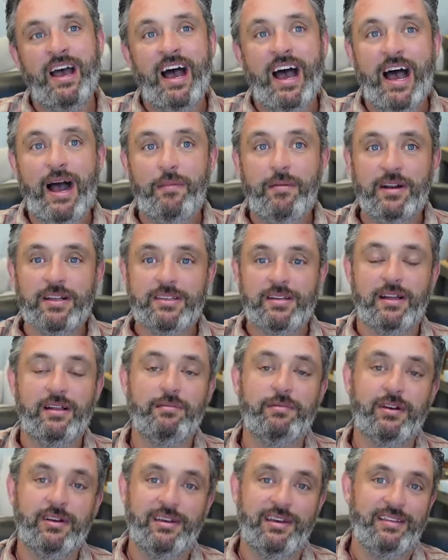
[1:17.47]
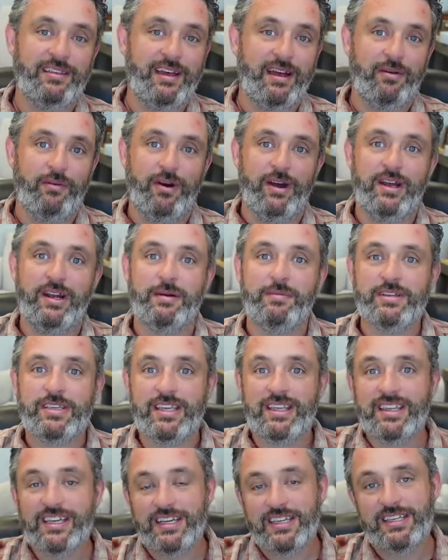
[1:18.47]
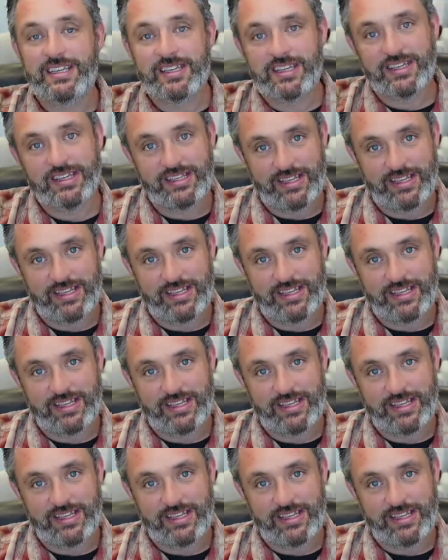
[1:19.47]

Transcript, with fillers: I'm going to tell them they're getting that right. I'm going to say, this is,